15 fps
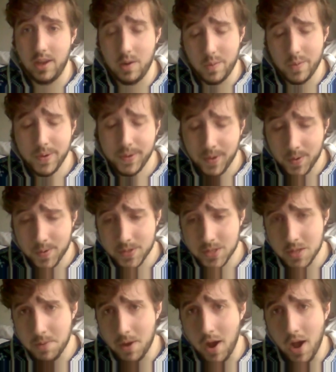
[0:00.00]
I want to go to
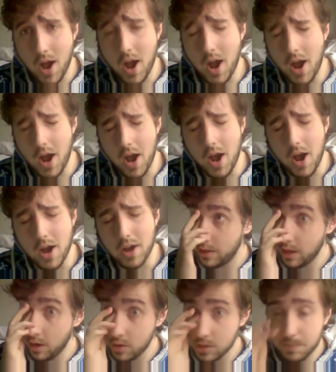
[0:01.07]
the park.
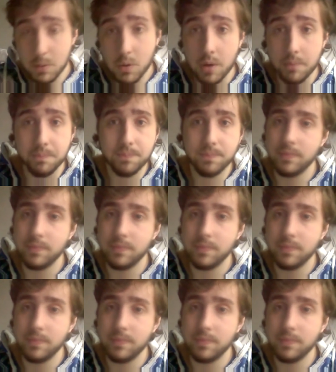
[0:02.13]
There'll always be one.